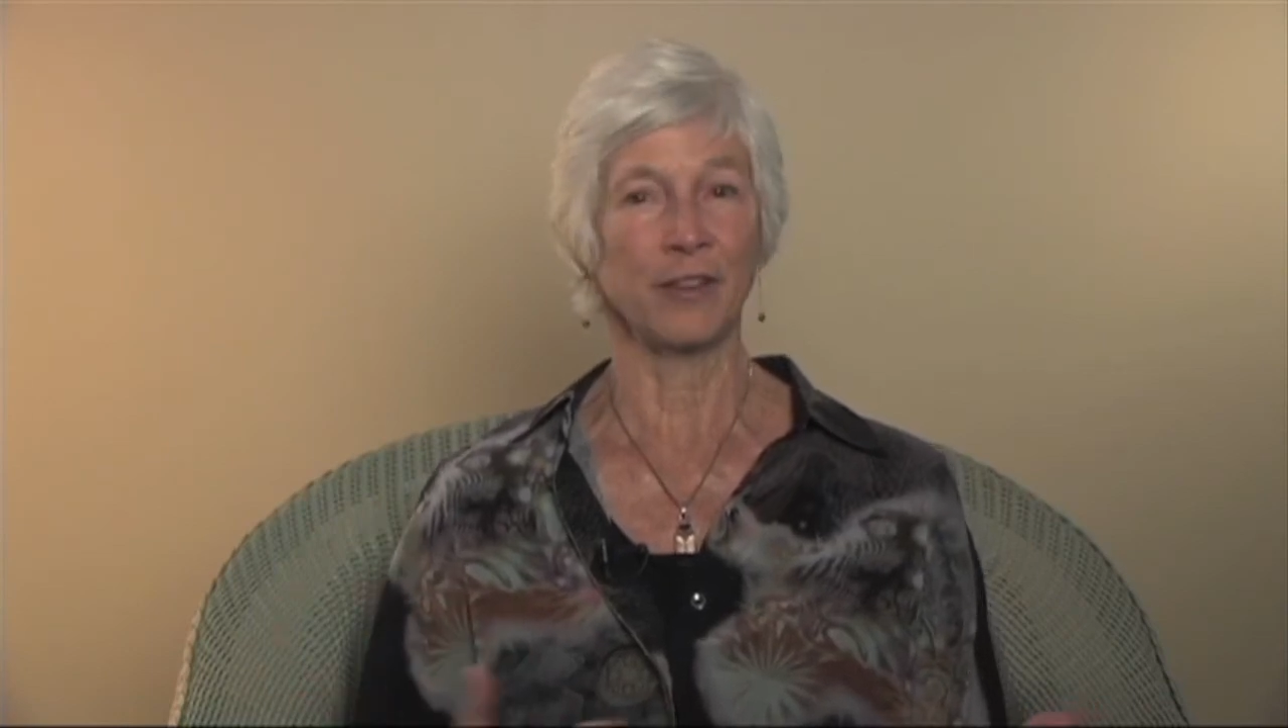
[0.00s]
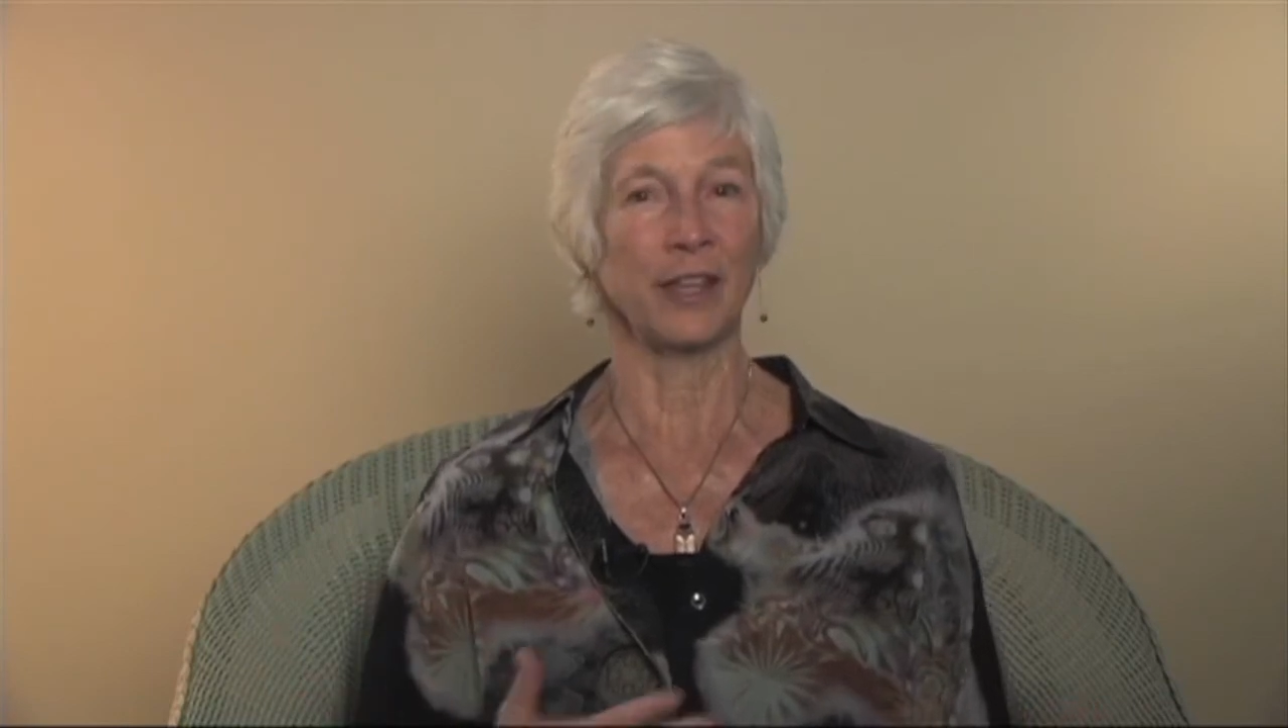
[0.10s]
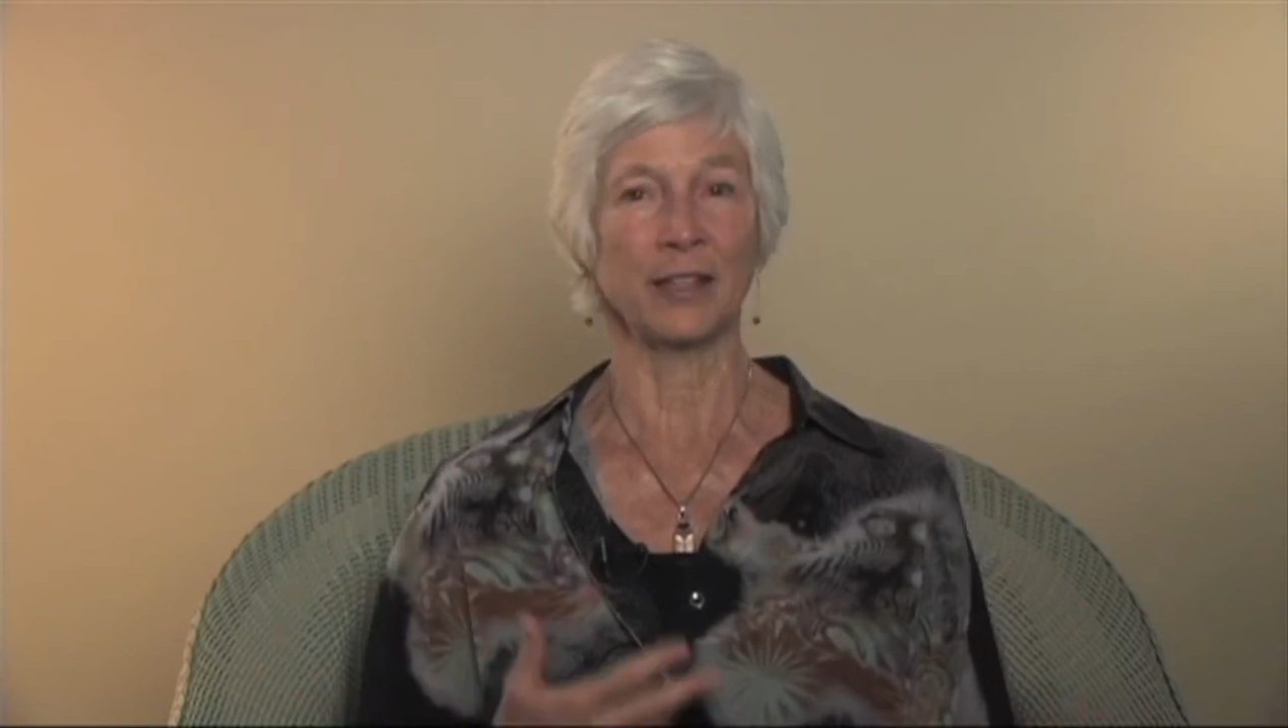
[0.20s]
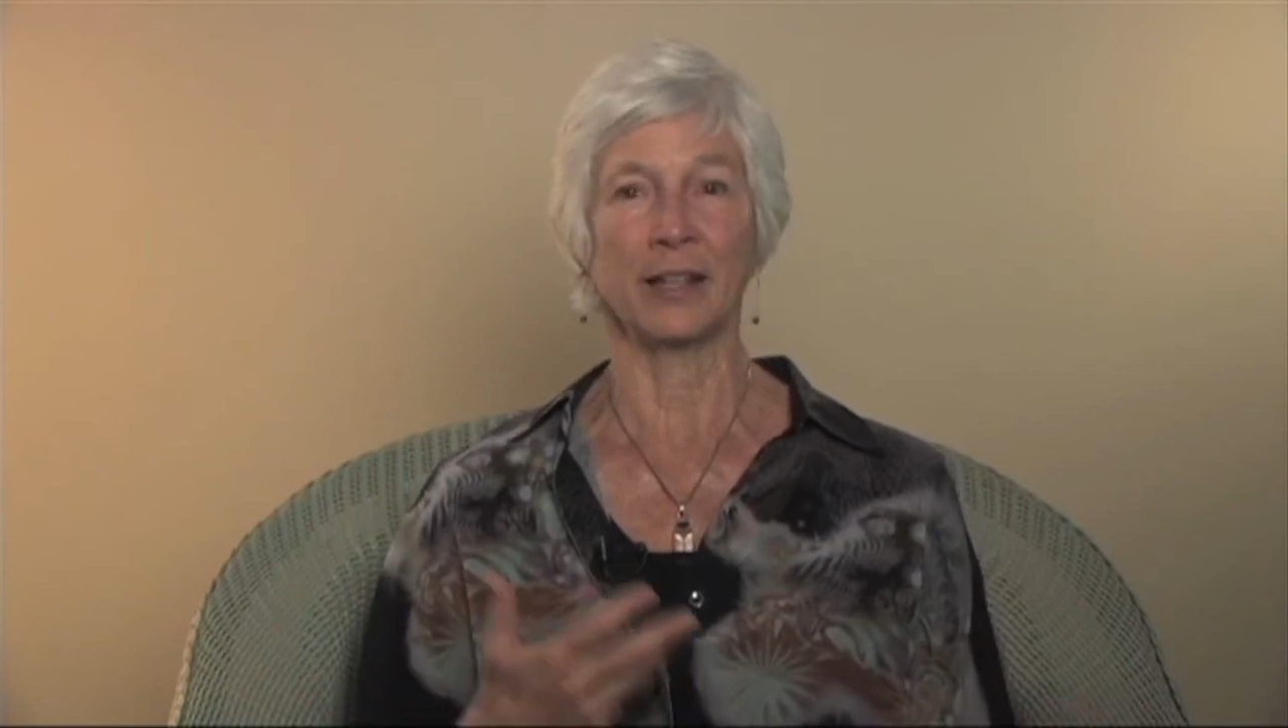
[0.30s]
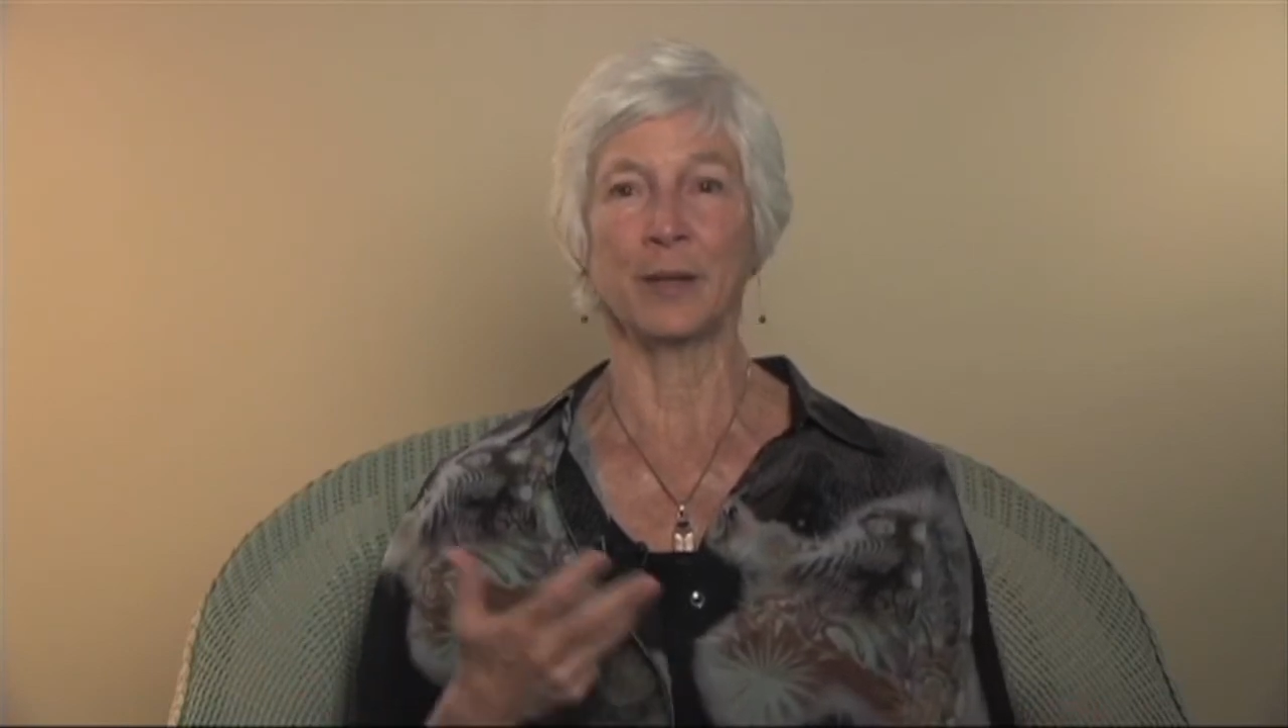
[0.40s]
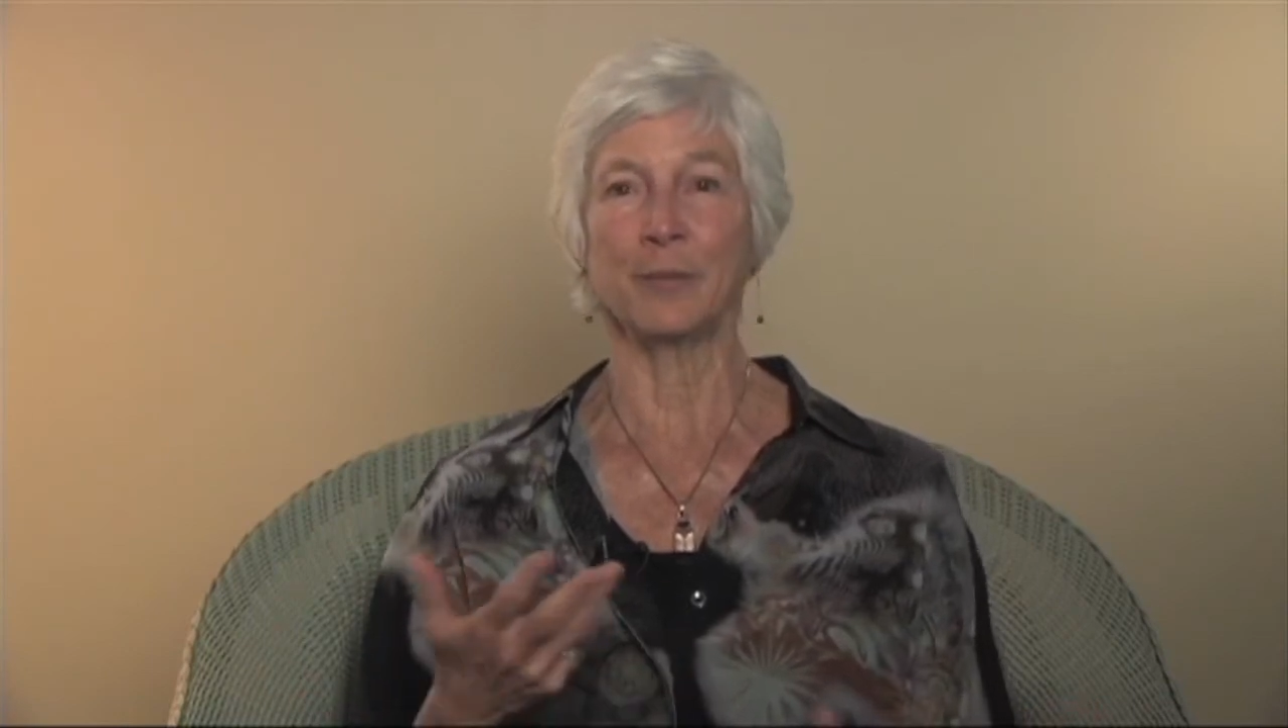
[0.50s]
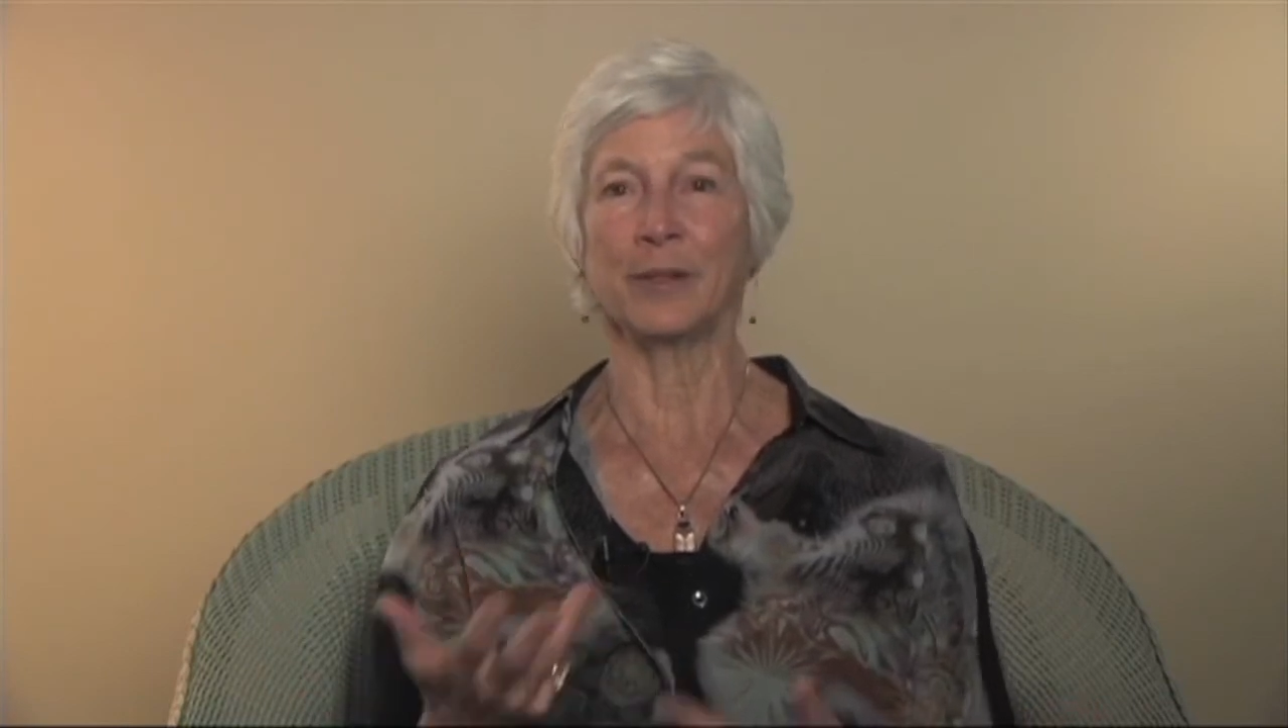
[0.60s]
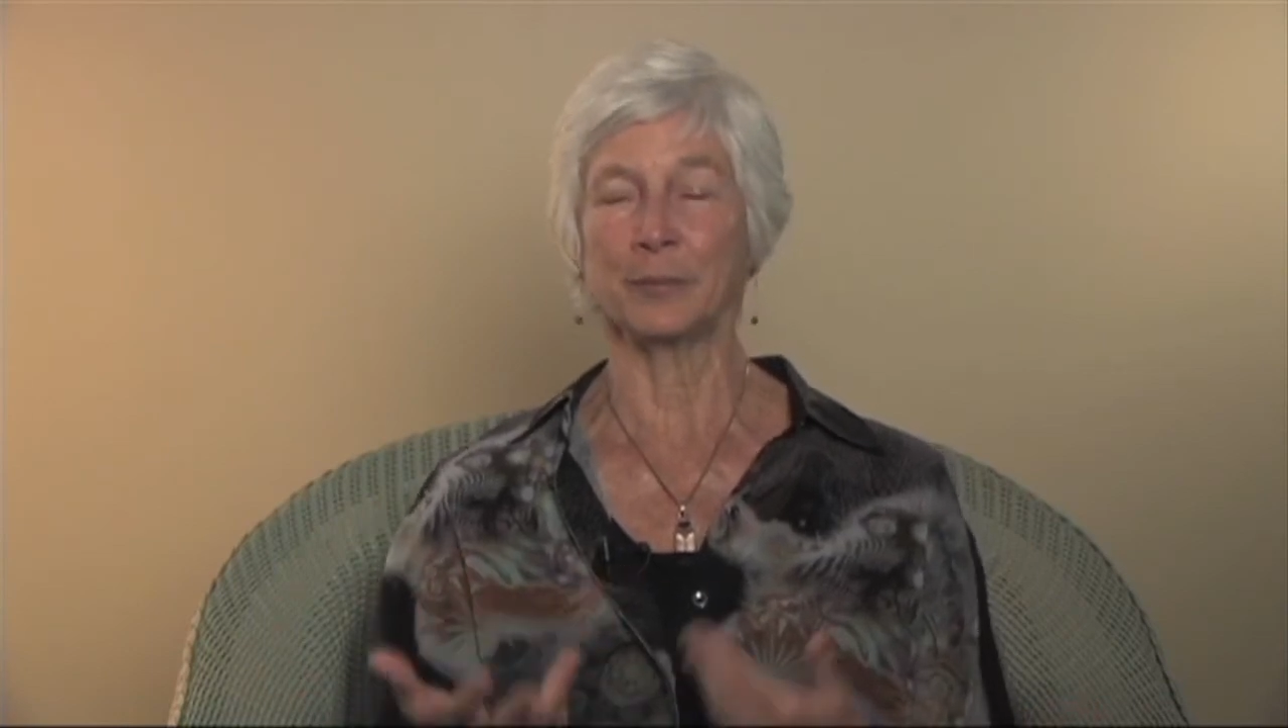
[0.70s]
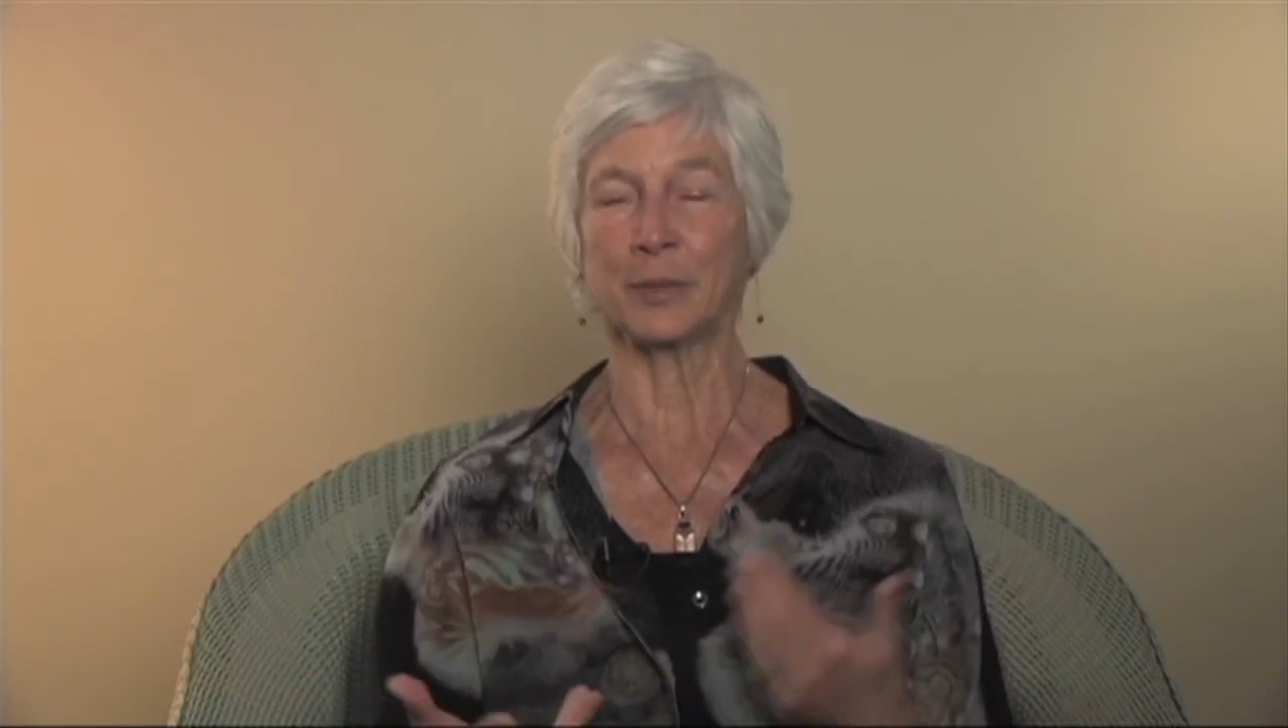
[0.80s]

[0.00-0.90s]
and I'm